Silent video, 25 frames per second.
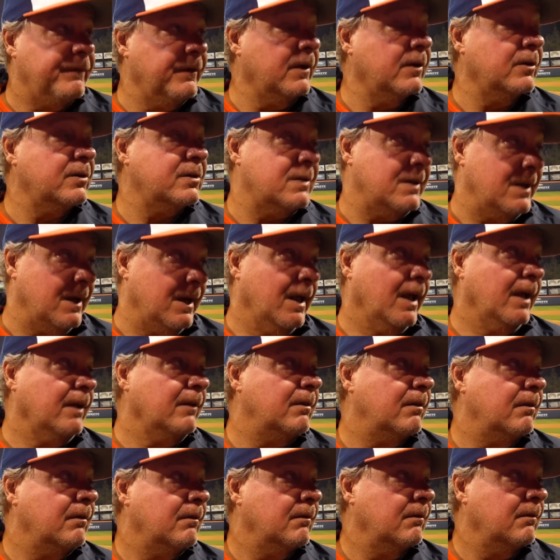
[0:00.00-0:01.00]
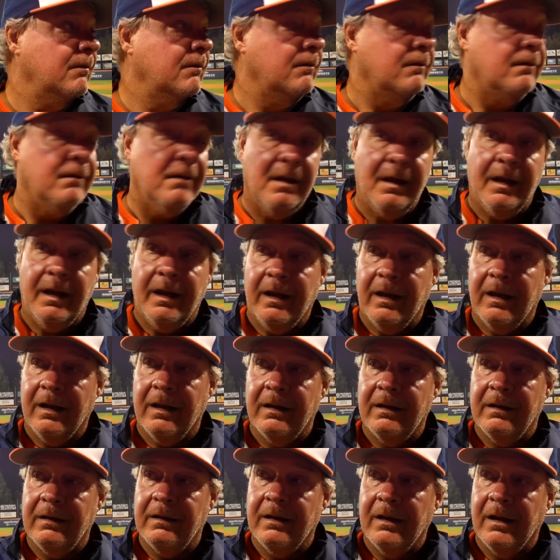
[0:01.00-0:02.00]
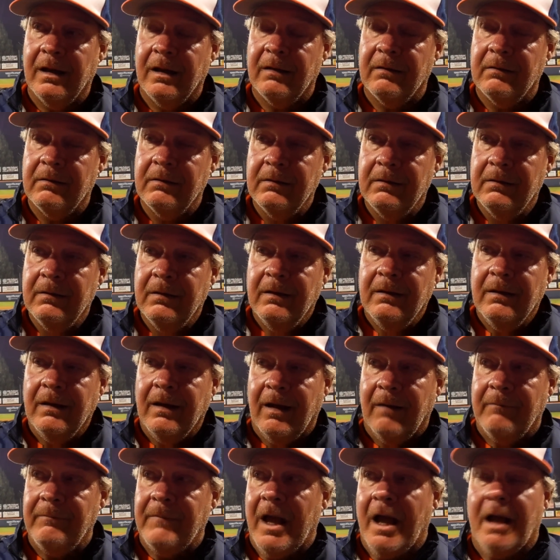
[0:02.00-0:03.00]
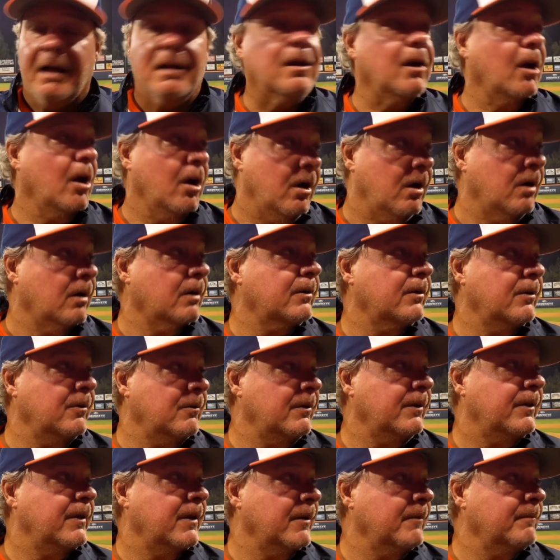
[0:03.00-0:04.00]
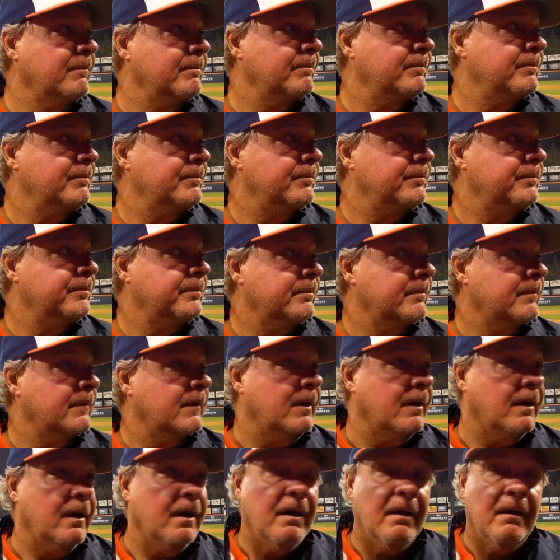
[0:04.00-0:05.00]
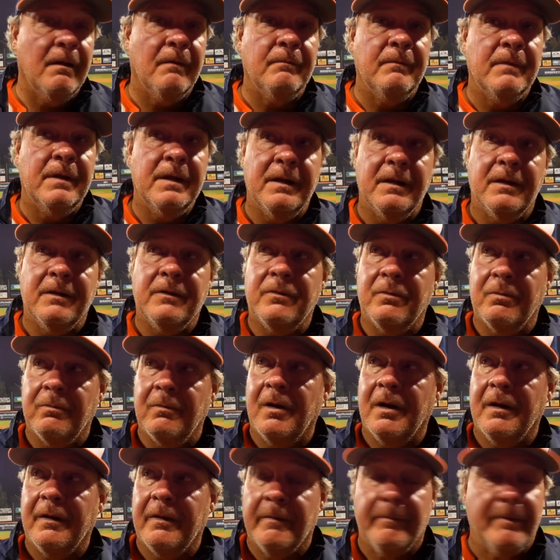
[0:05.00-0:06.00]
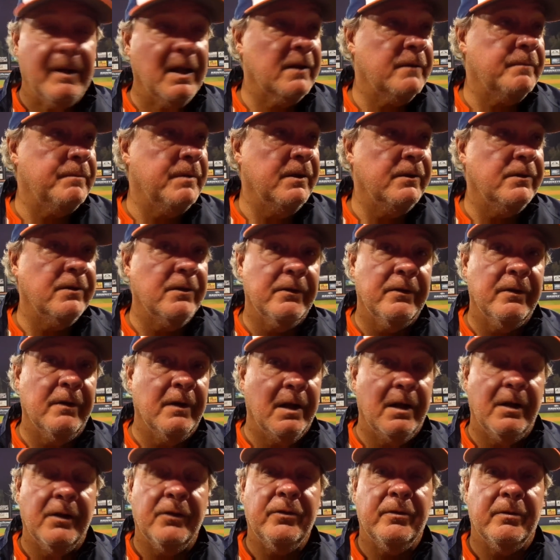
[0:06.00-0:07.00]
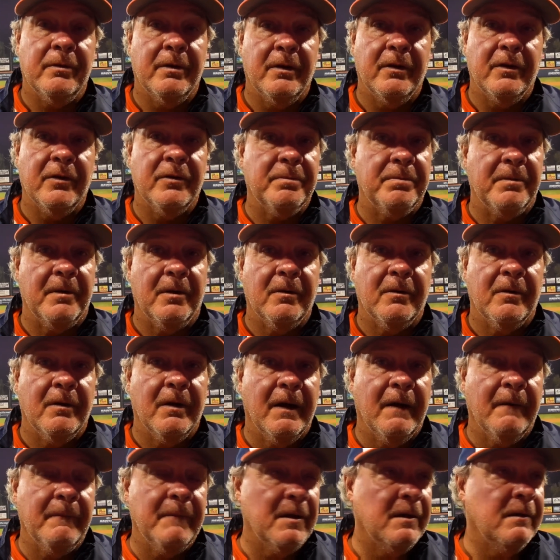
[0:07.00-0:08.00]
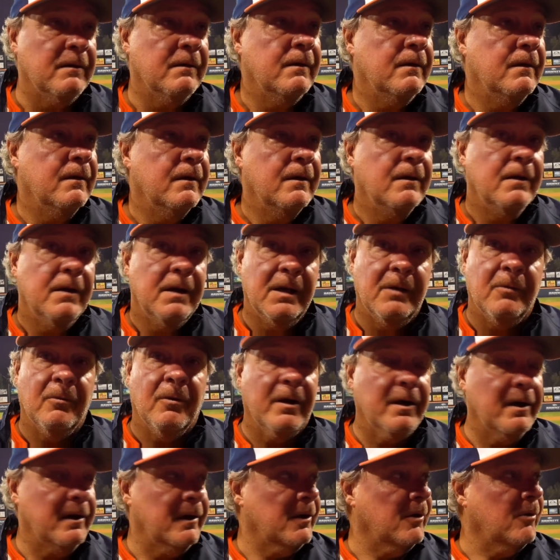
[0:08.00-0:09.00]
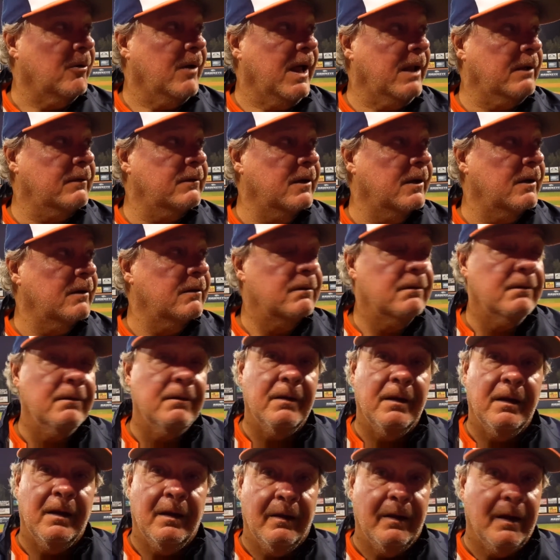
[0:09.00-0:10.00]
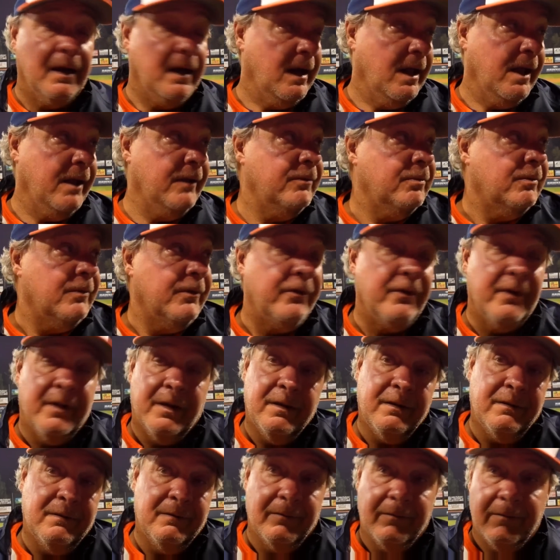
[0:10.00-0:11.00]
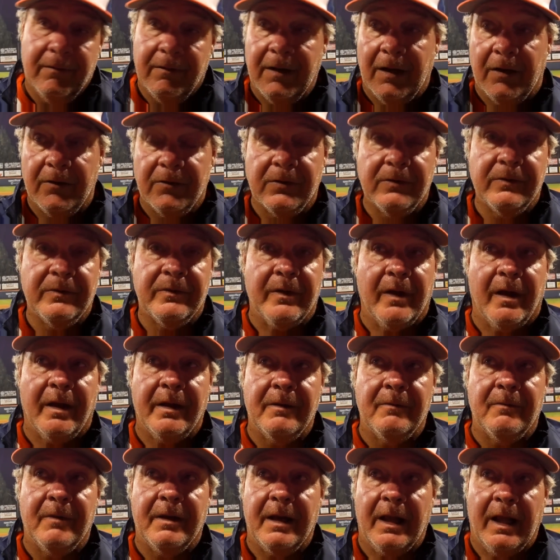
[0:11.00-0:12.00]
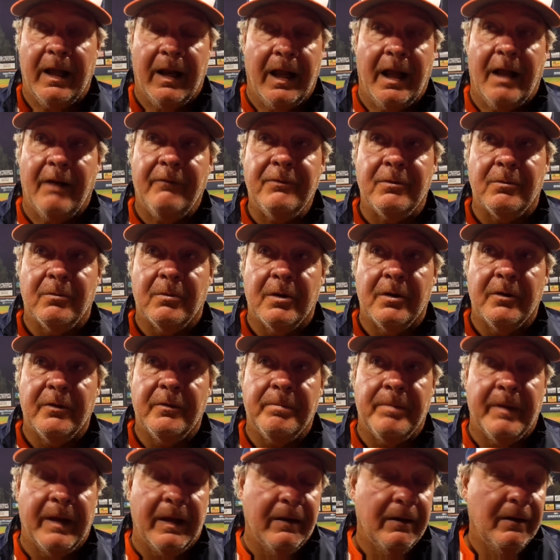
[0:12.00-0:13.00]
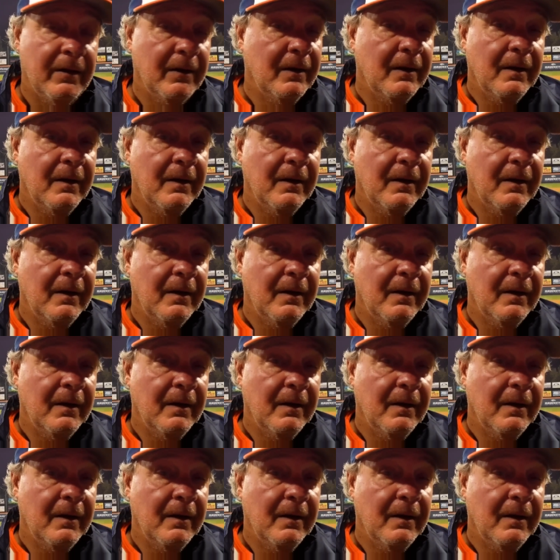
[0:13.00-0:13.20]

finish the ninth, and I'm not going to argue with him. He's one of the best pitchers in the history of this program, and he wanted to go out there, and the ninth was it, and as you saw, he went out afterwards. But